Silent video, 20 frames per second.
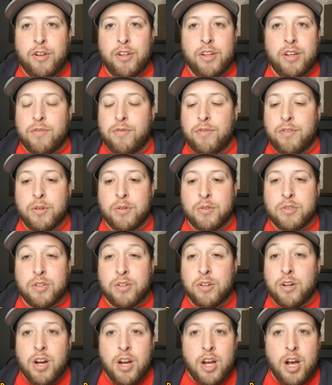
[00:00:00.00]

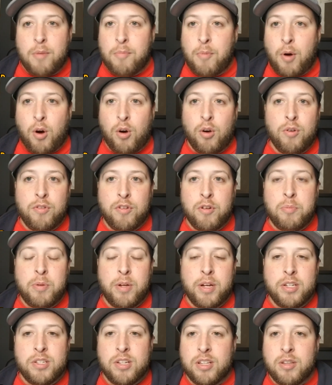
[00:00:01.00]
Influencer. I'm all over the
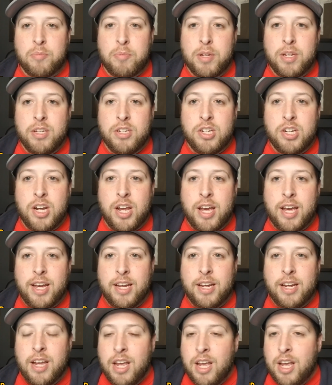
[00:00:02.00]
place on the
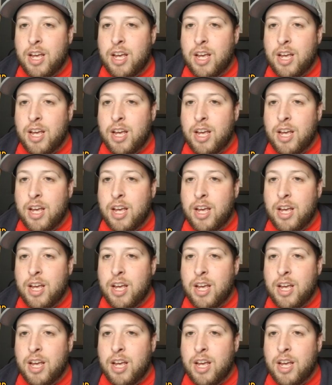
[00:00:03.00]
PGA.